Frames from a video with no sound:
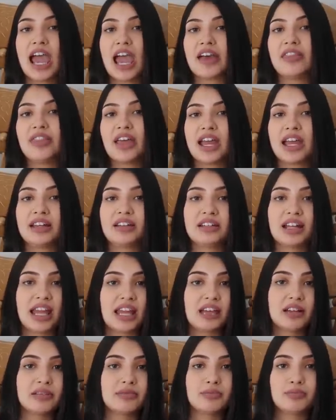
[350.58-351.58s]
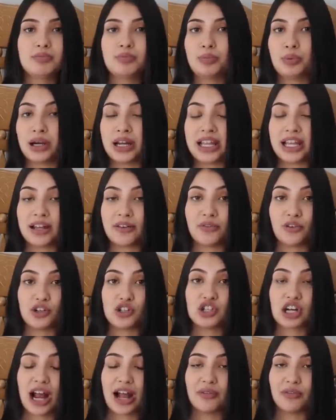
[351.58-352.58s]
and then like bring it for
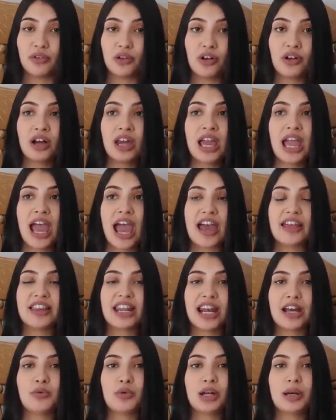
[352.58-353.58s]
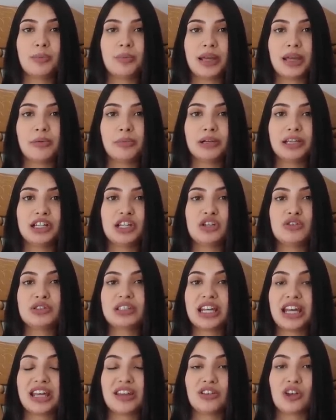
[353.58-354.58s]
travel and then I wouldn't be able to use
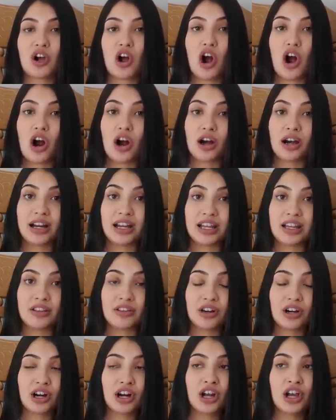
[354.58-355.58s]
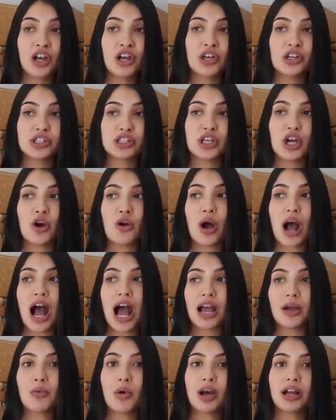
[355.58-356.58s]
it in the car either. So
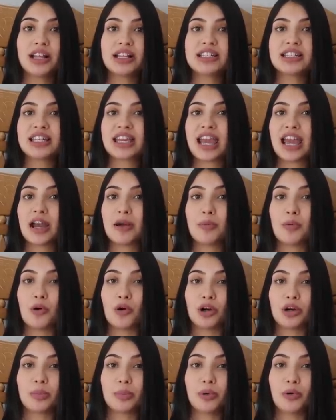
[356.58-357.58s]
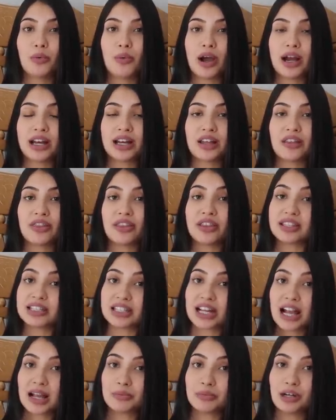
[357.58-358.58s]
I wanted to get a portable one this
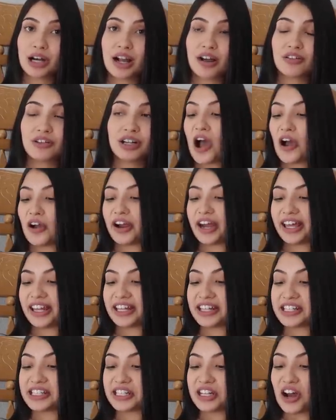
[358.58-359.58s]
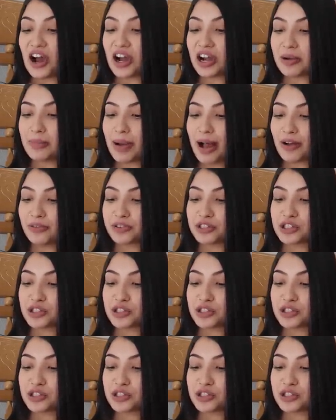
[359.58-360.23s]
time around. All right, let's talk about